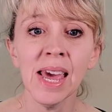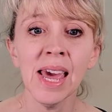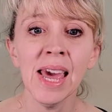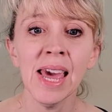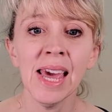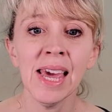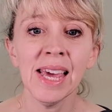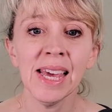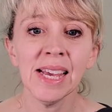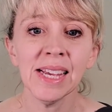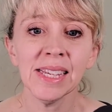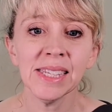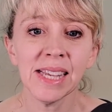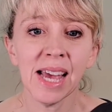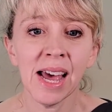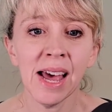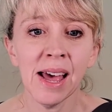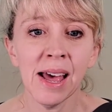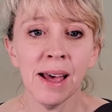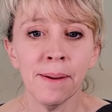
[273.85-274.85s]
he is...
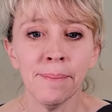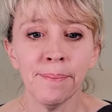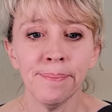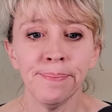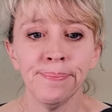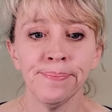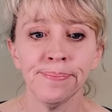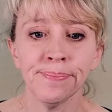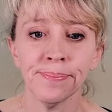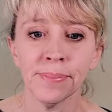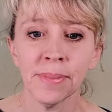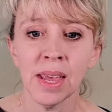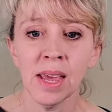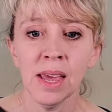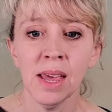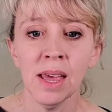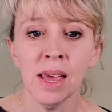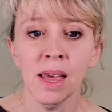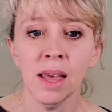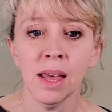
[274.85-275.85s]
the
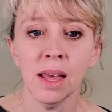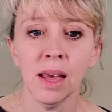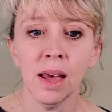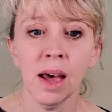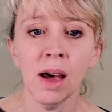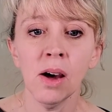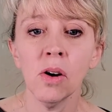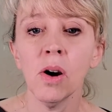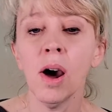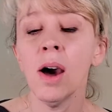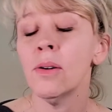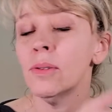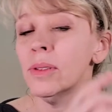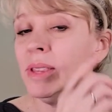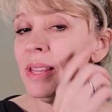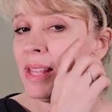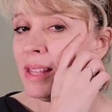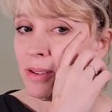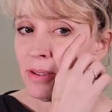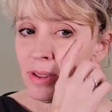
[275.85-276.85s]

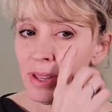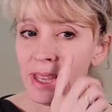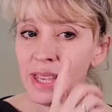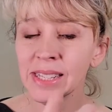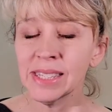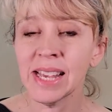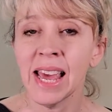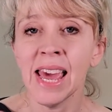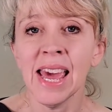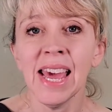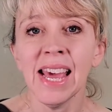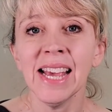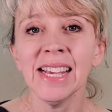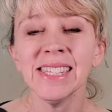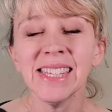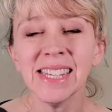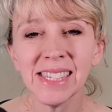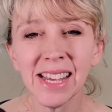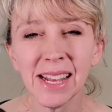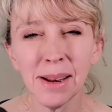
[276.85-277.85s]
other thing is
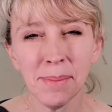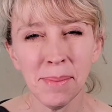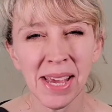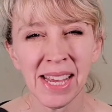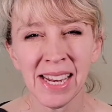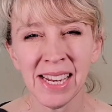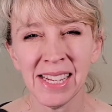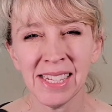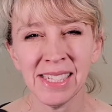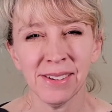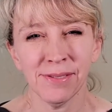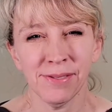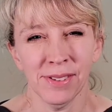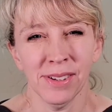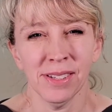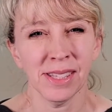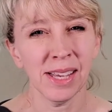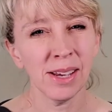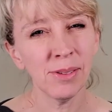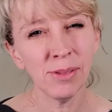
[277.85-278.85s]
this going to make any
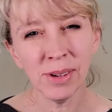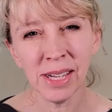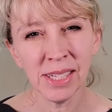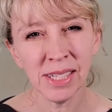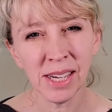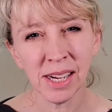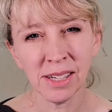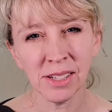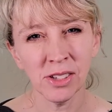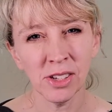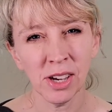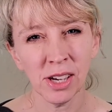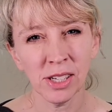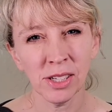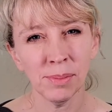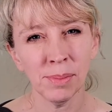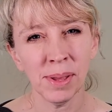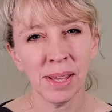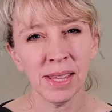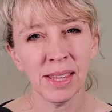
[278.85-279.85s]
difference? Like when I talk to Josh,
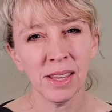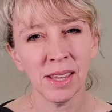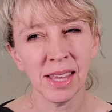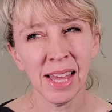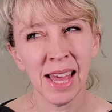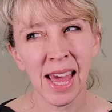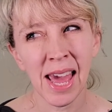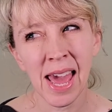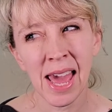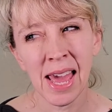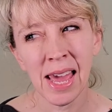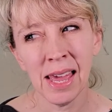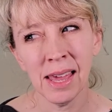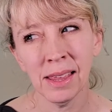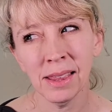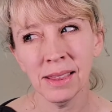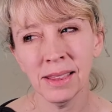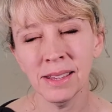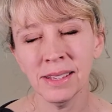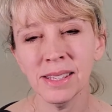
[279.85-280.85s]
I'm like, okay,
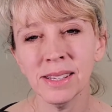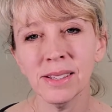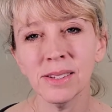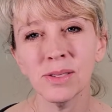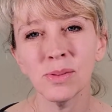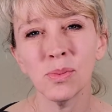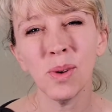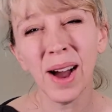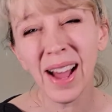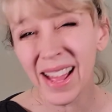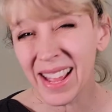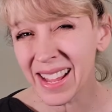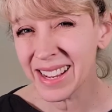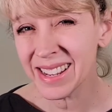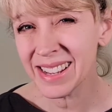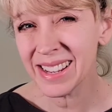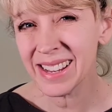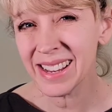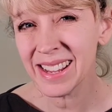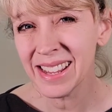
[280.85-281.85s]
this is
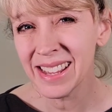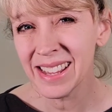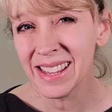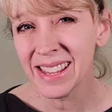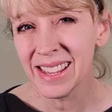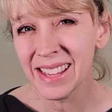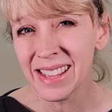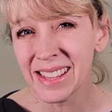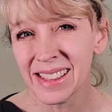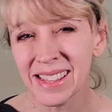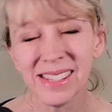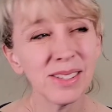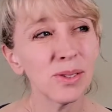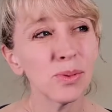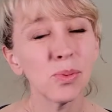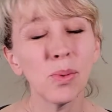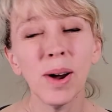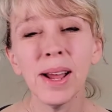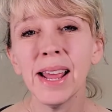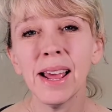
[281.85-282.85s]
one
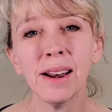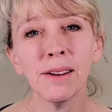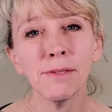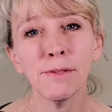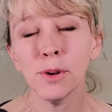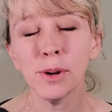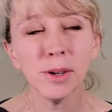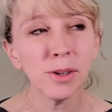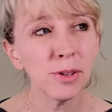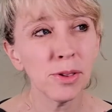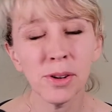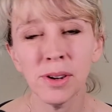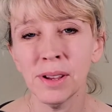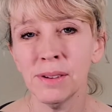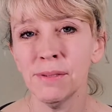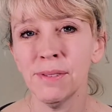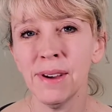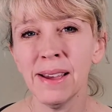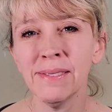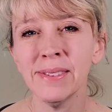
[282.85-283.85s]
out of
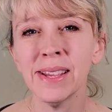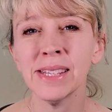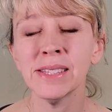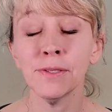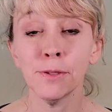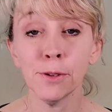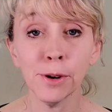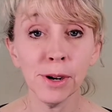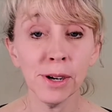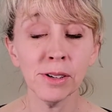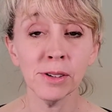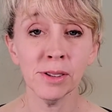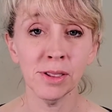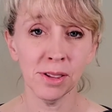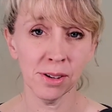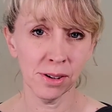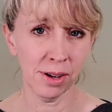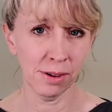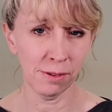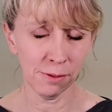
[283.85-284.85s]
435. That's
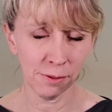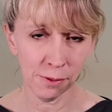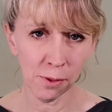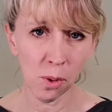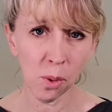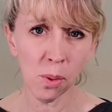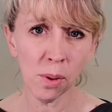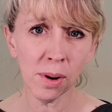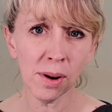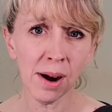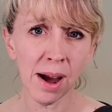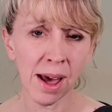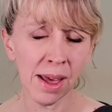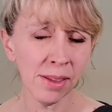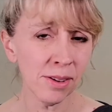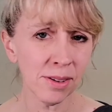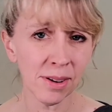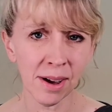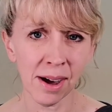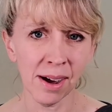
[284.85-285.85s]
434
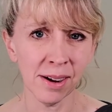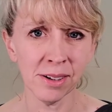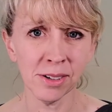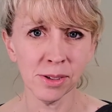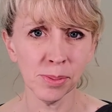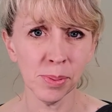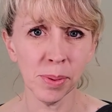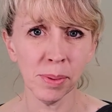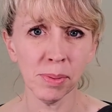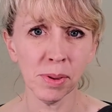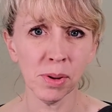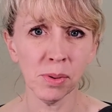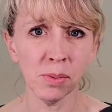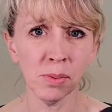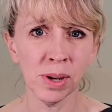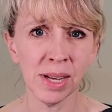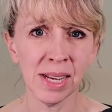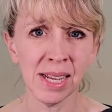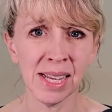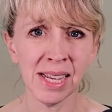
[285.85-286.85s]
other Congress people that
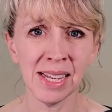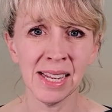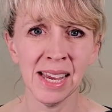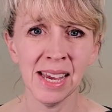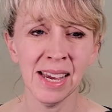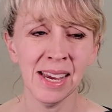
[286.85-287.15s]
we need